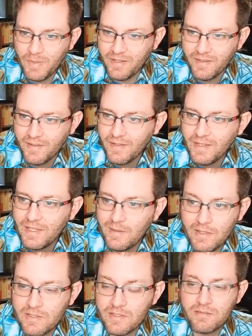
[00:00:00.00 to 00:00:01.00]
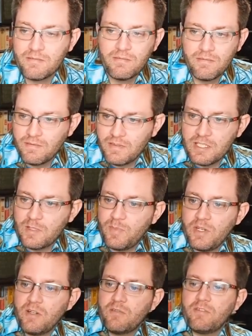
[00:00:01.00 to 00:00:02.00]
but he just
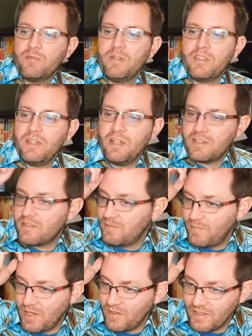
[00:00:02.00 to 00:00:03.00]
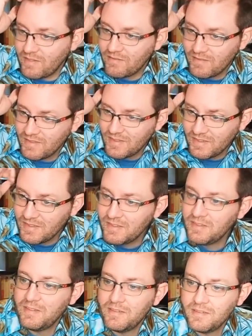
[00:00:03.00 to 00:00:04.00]
disappeared from my thoughts, apparently.
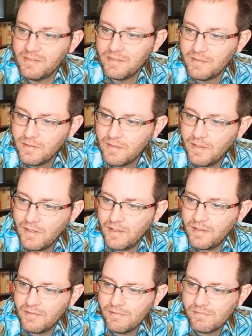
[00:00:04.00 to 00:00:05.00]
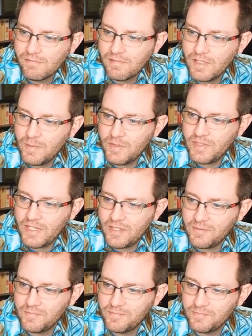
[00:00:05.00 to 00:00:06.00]
Huh. How about that?